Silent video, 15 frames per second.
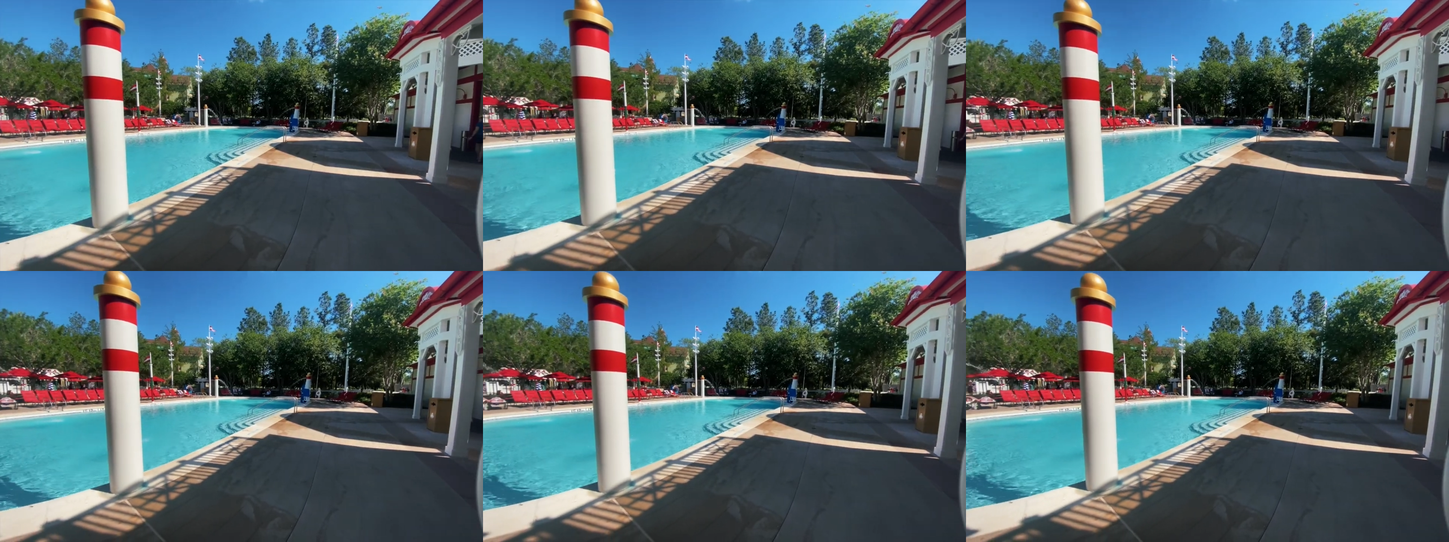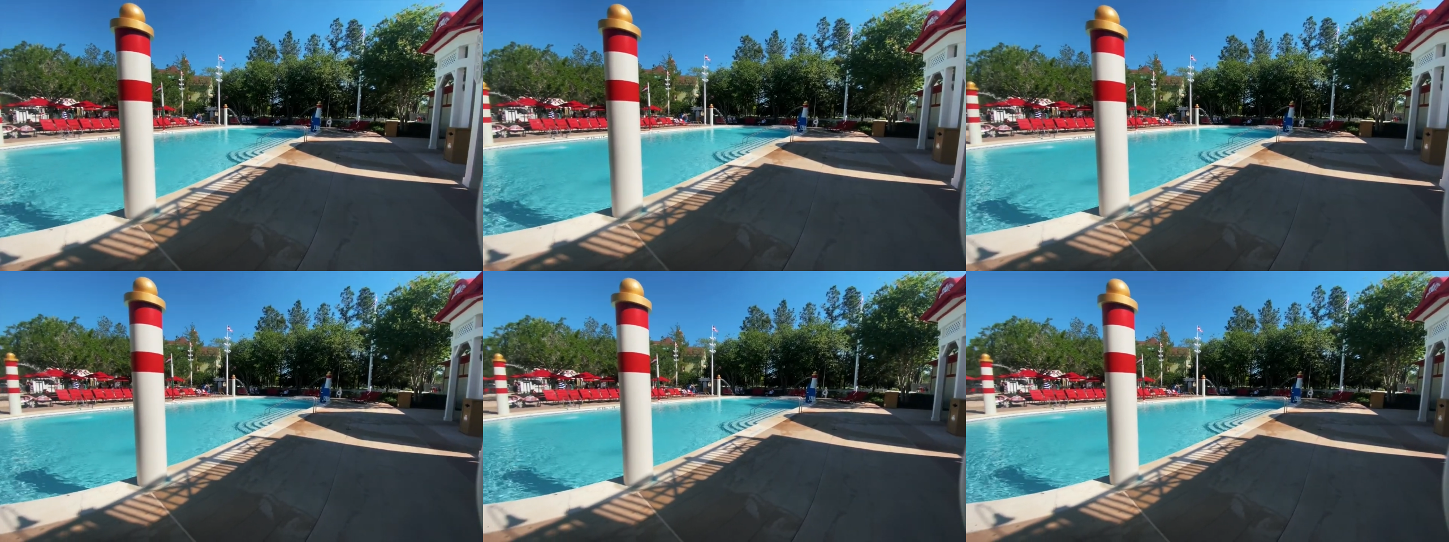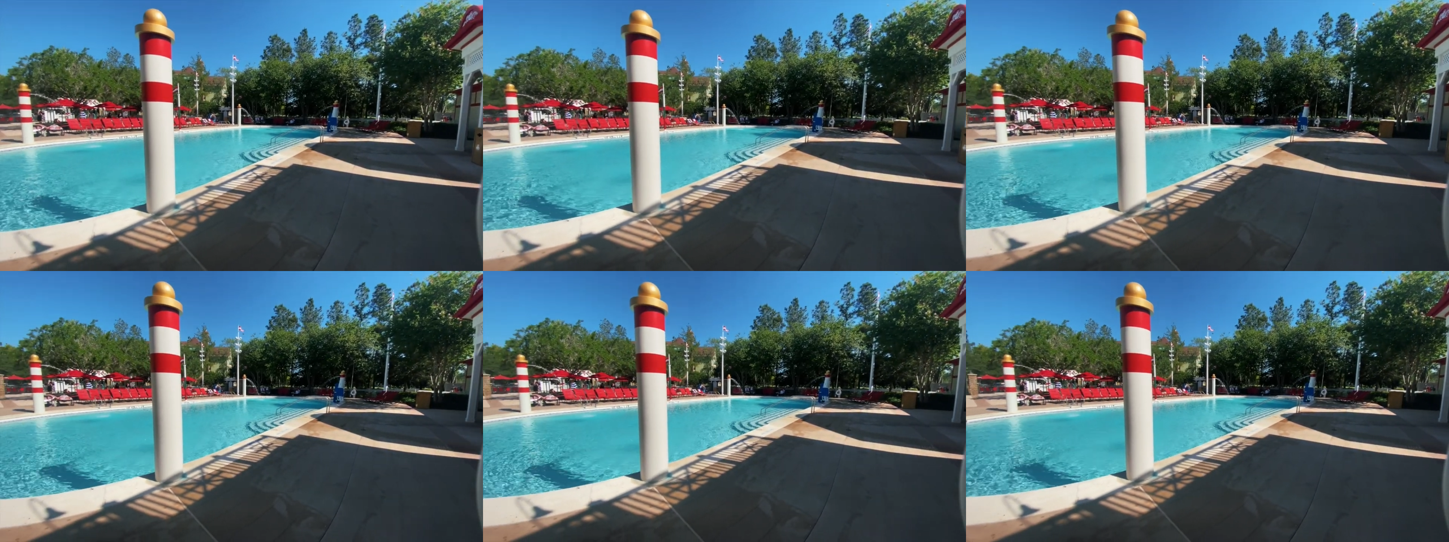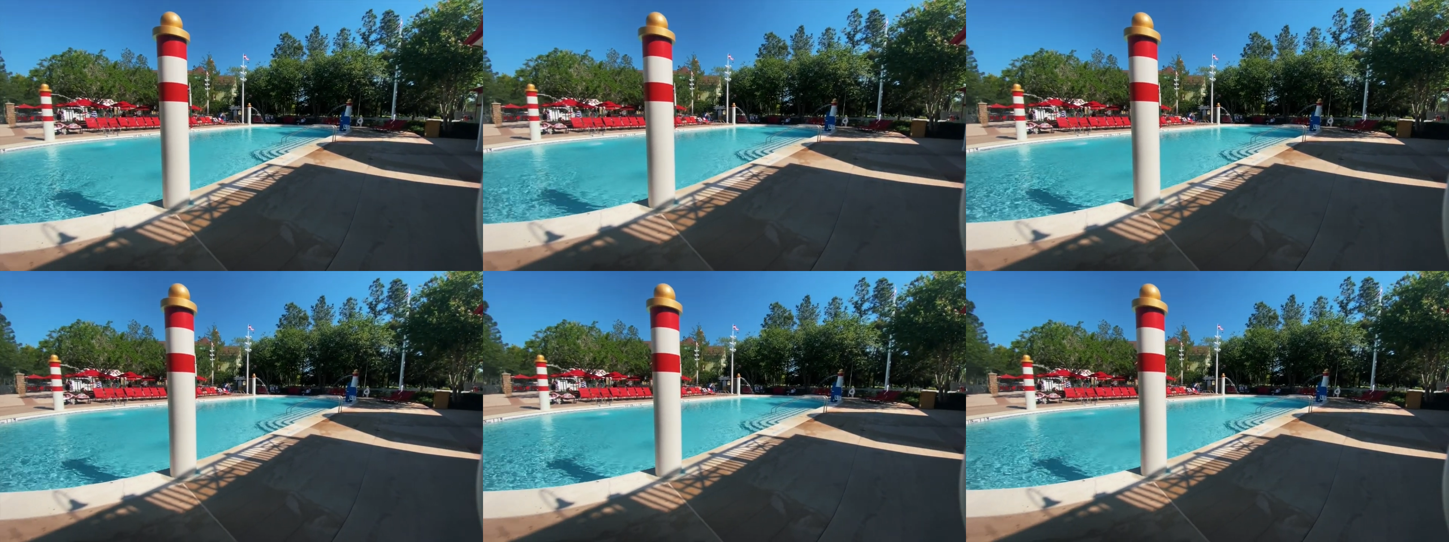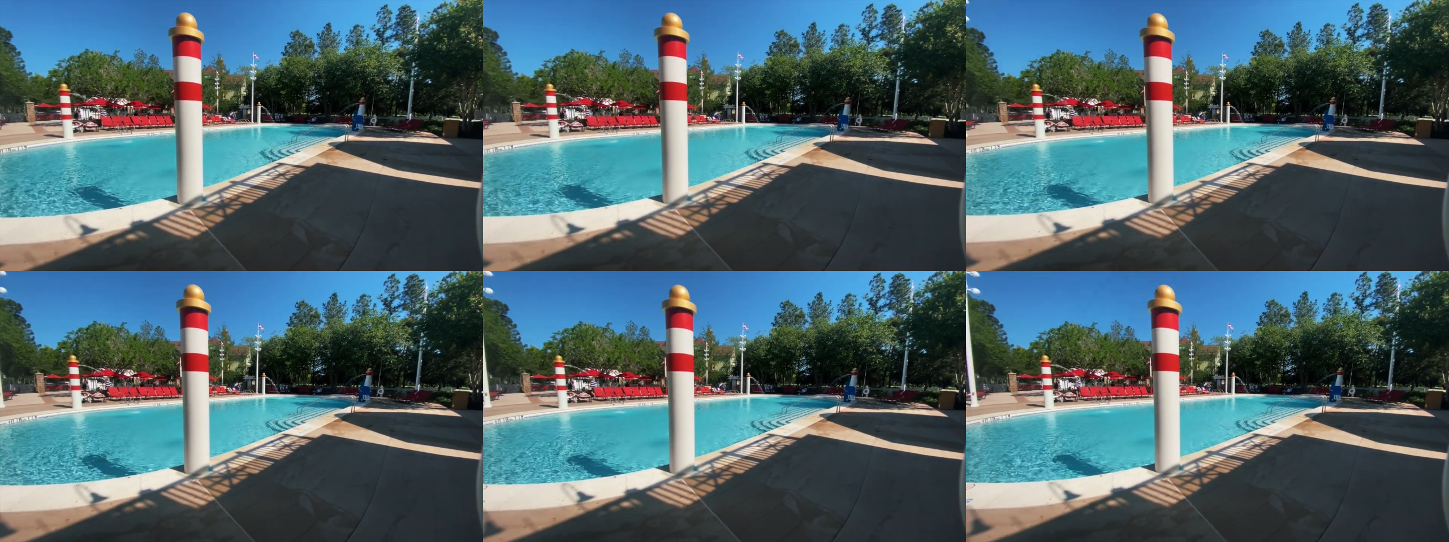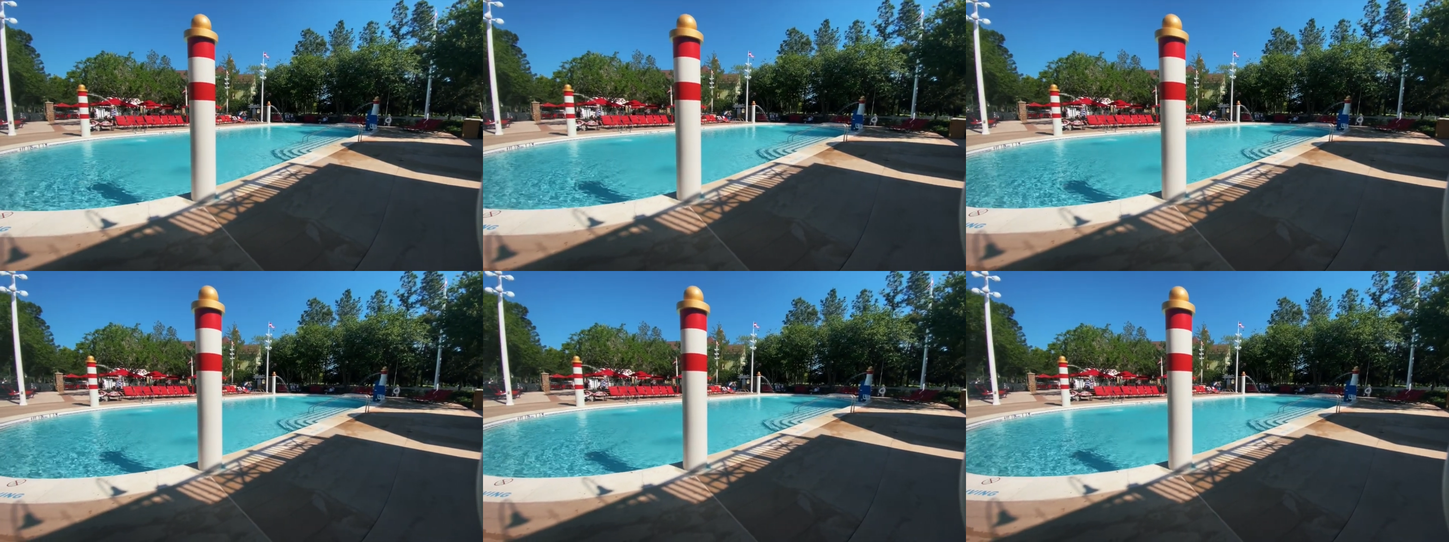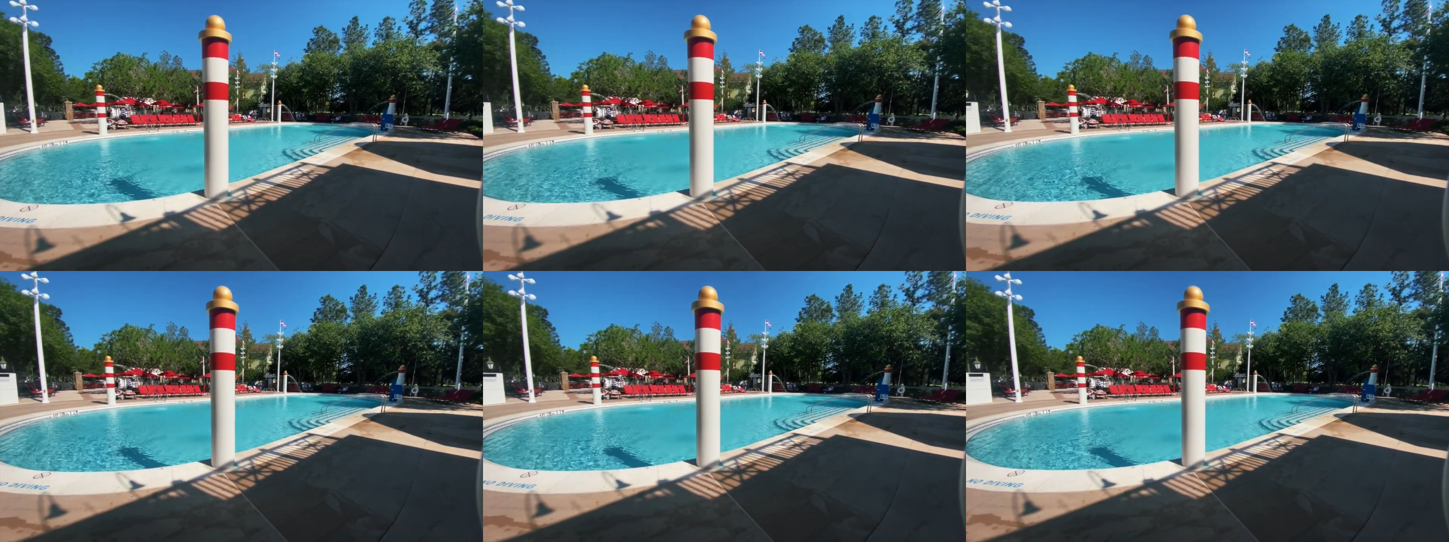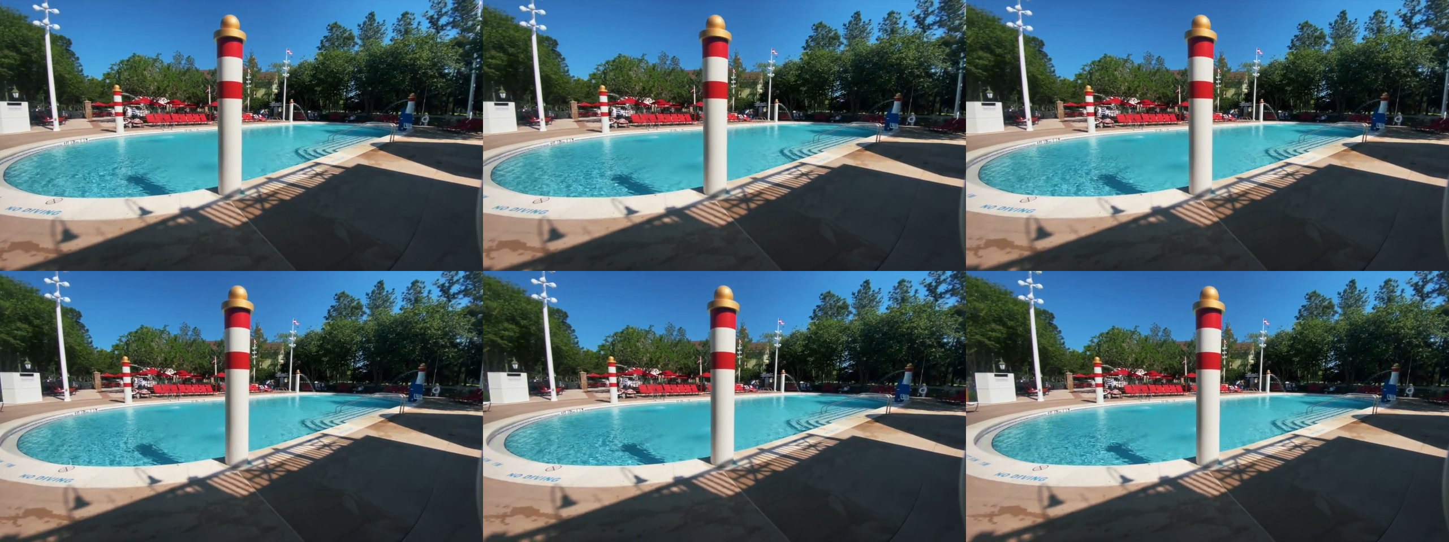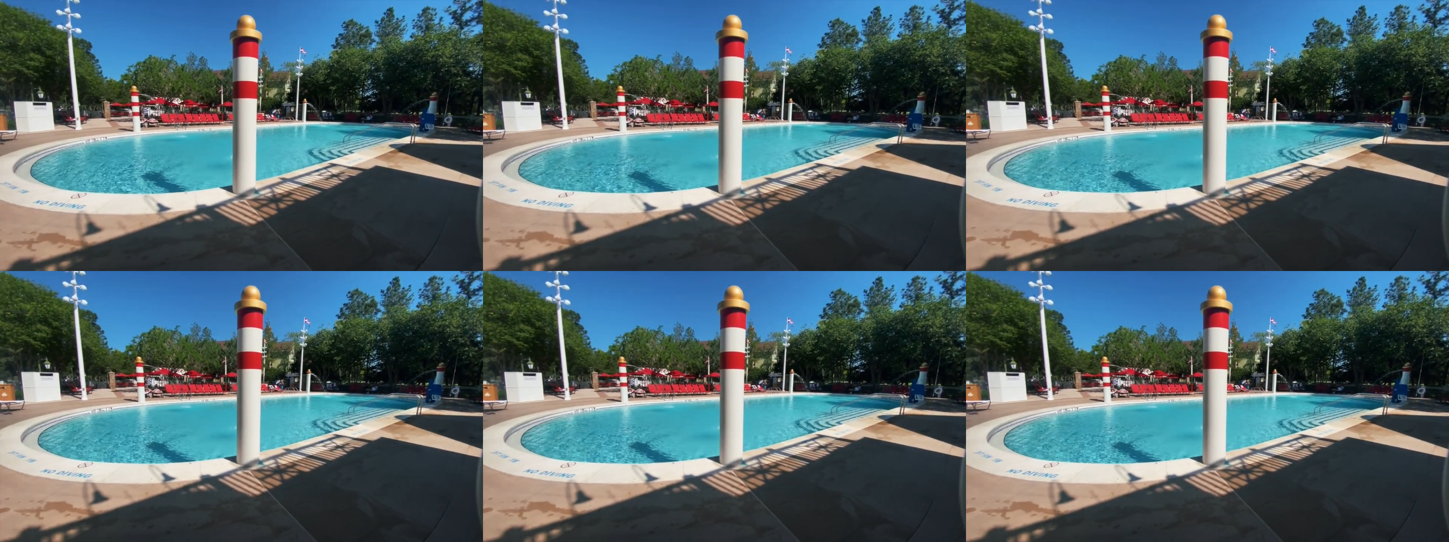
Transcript: Nobody's mouth can be seen.